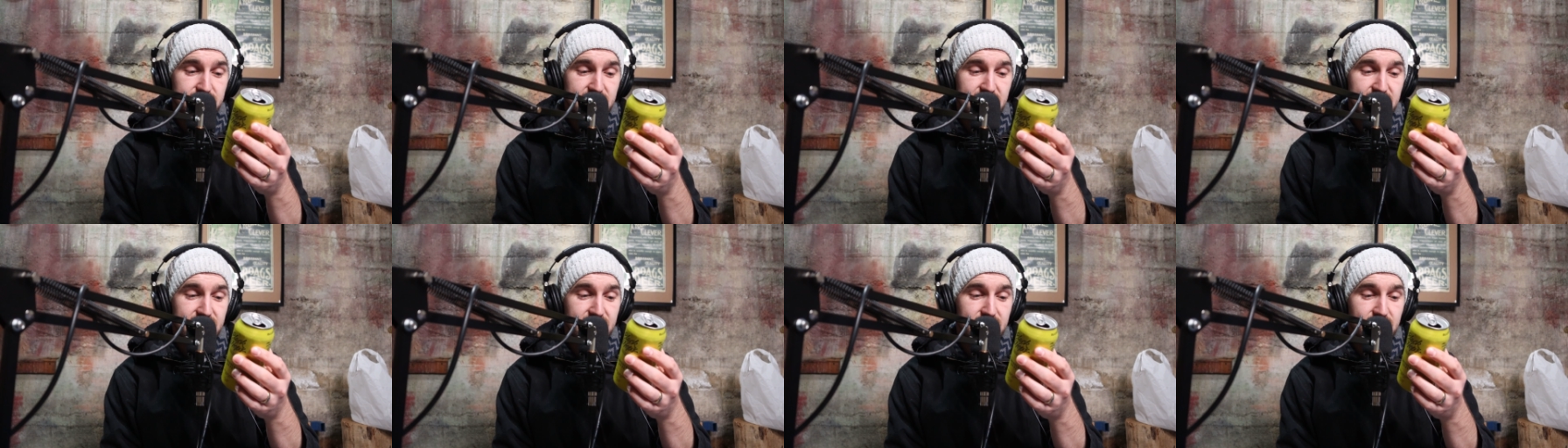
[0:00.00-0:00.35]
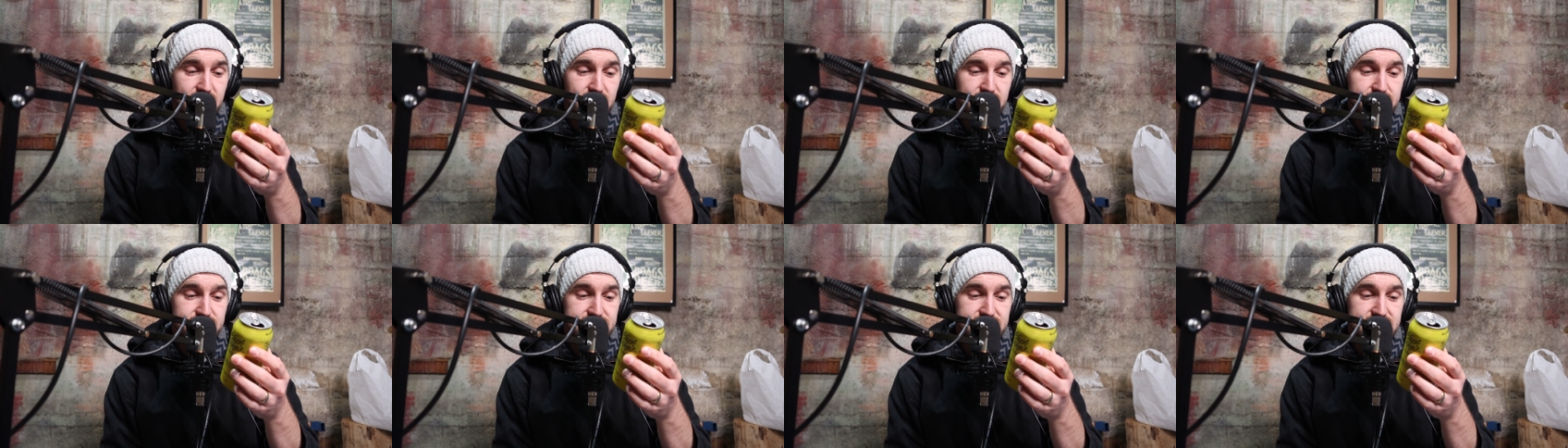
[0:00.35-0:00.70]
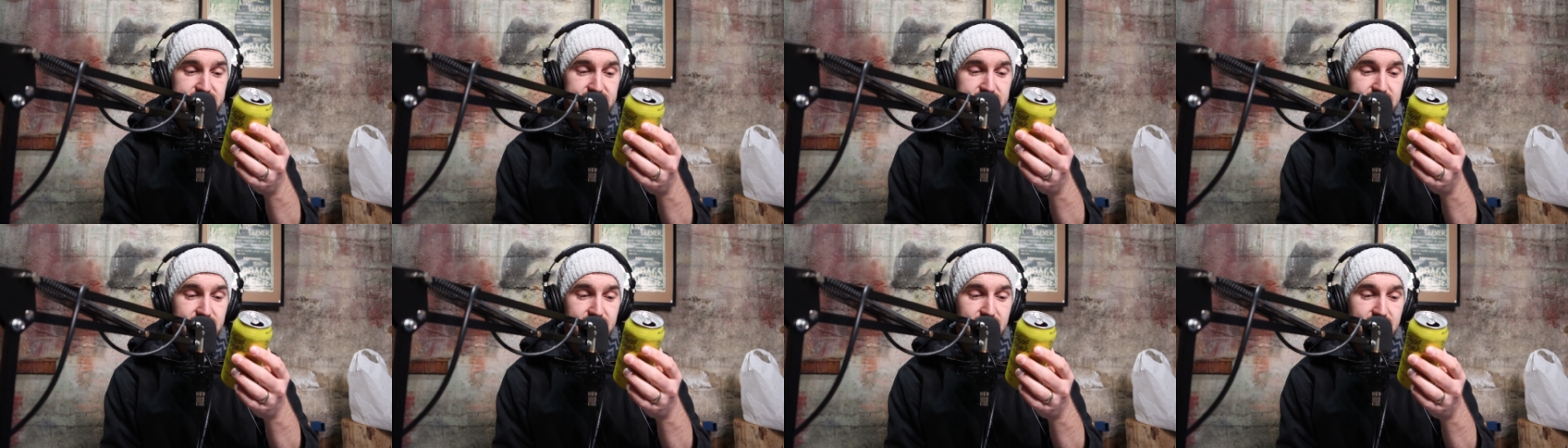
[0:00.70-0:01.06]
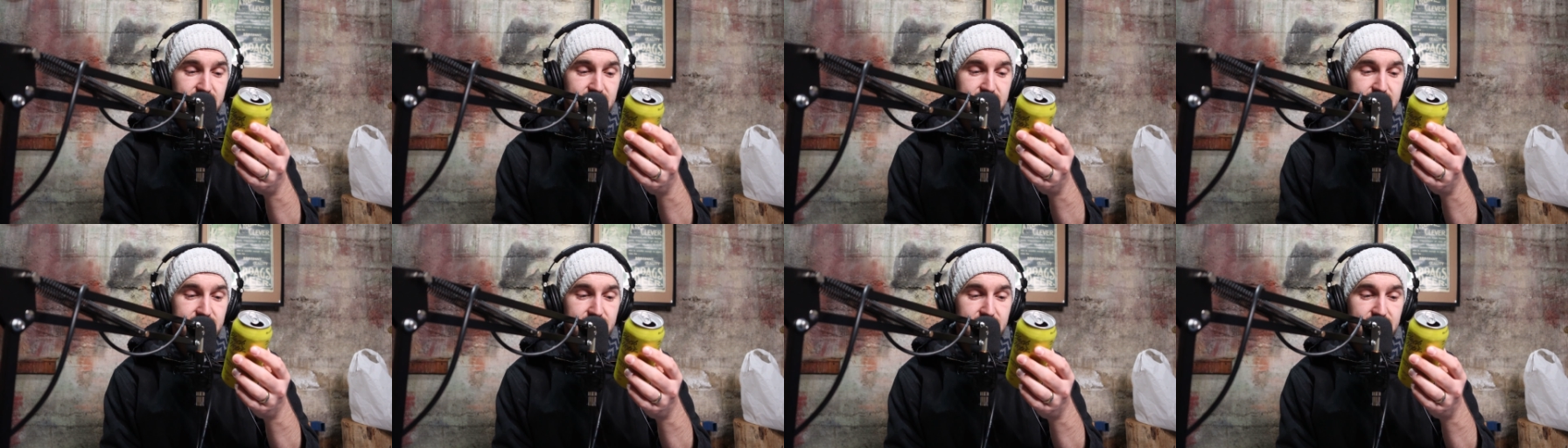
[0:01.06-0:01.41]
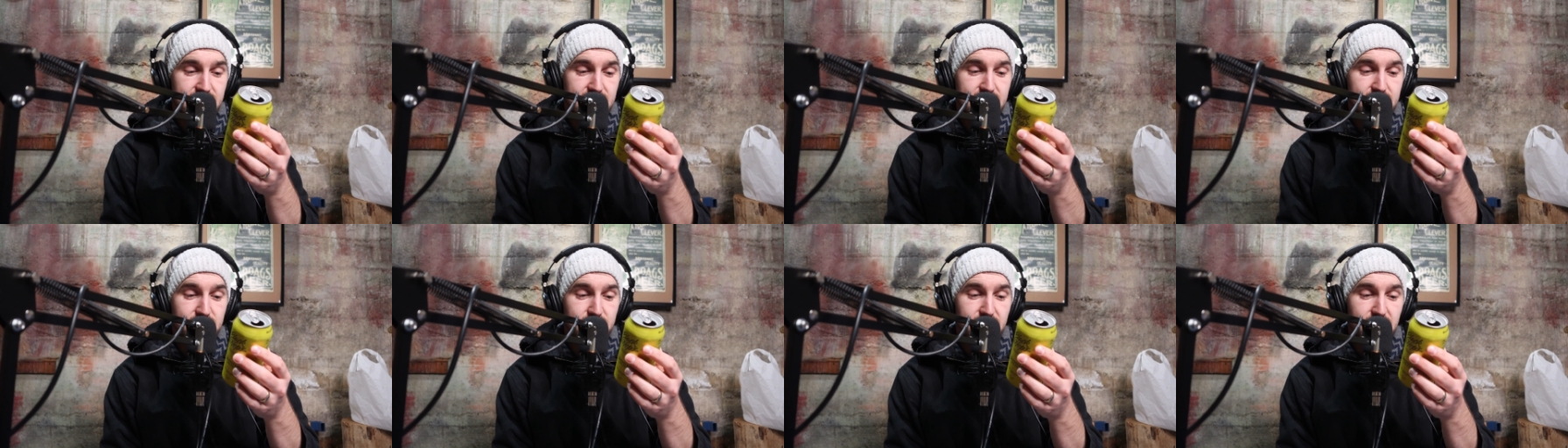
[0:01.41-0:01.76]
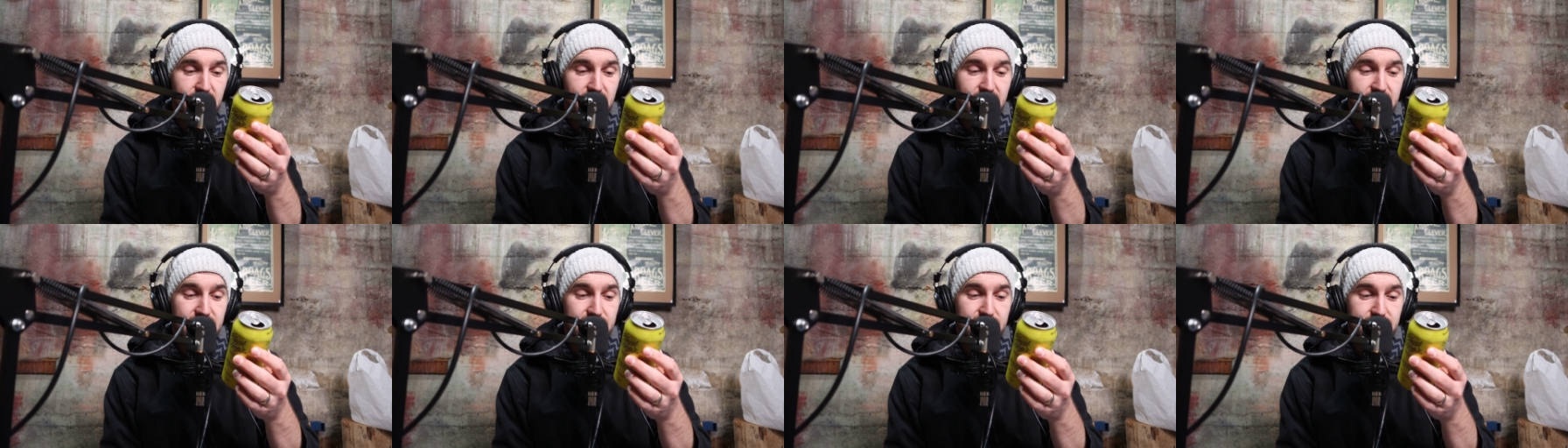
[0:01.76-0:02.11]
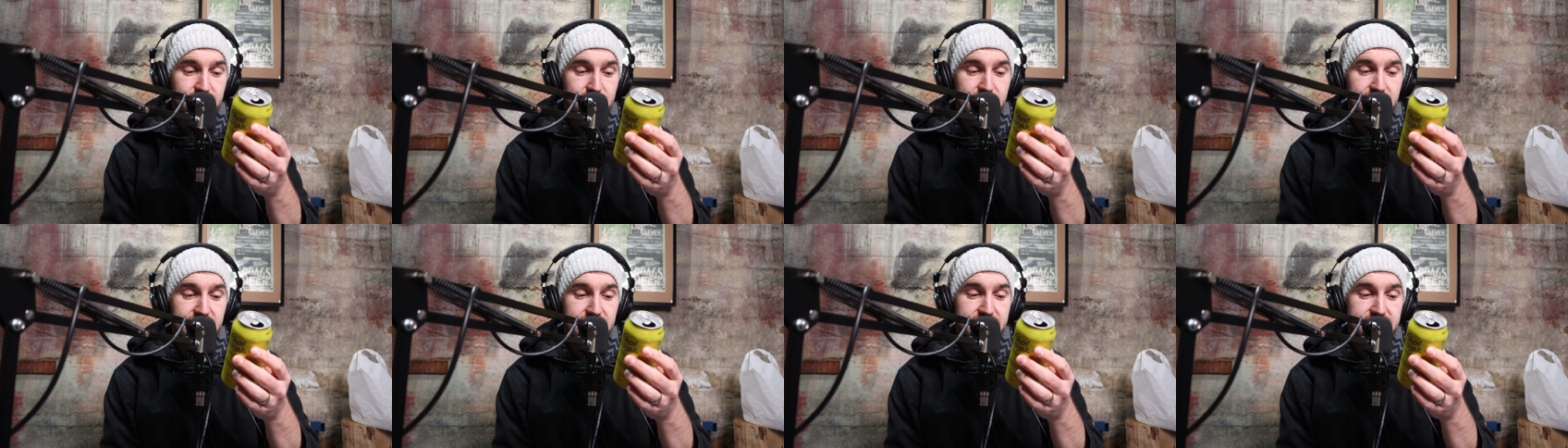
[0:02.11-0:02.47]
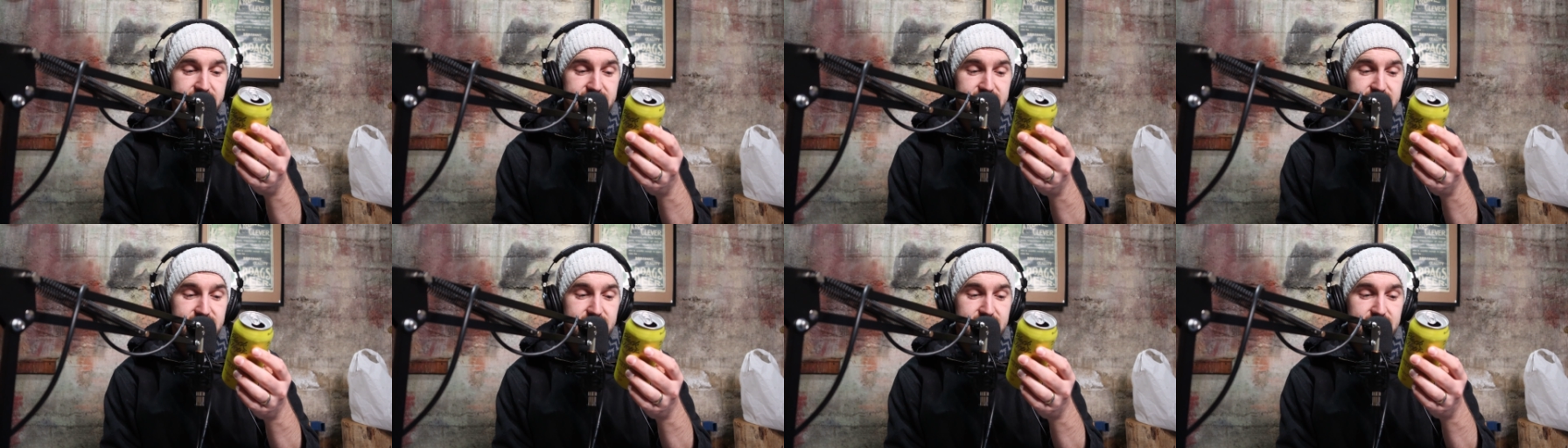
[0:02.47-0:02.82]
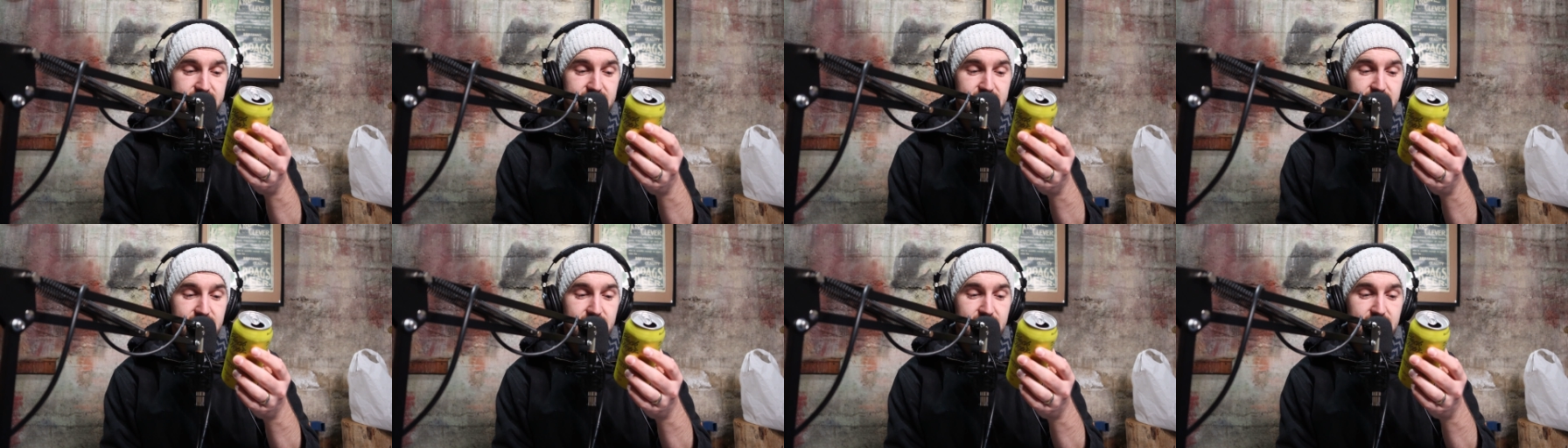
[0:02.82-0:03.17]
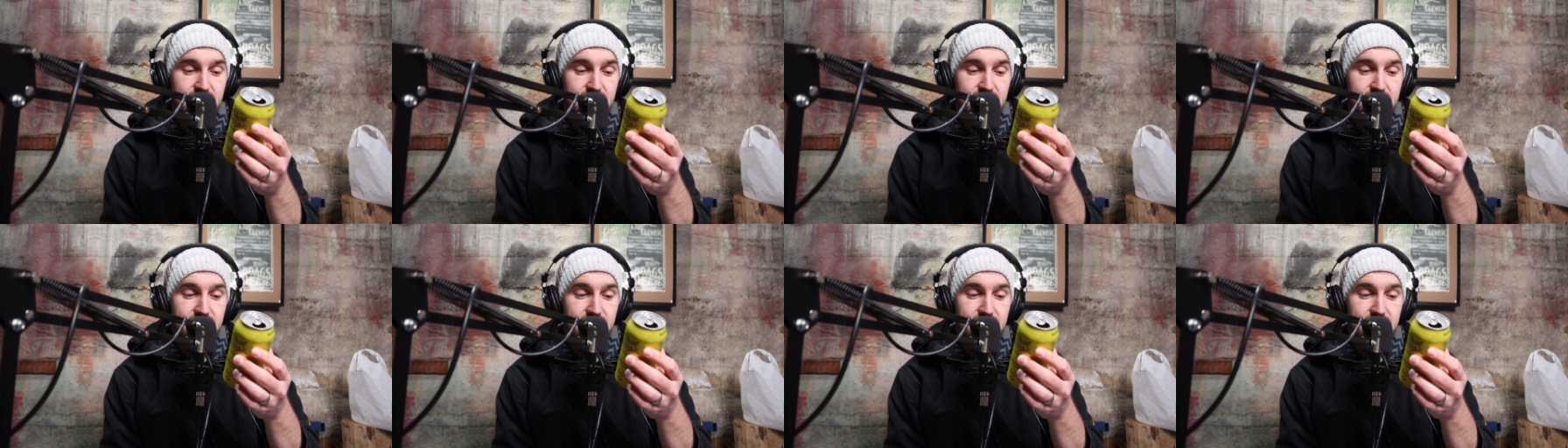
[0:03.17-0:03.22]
Black Hops in Pine Ridge,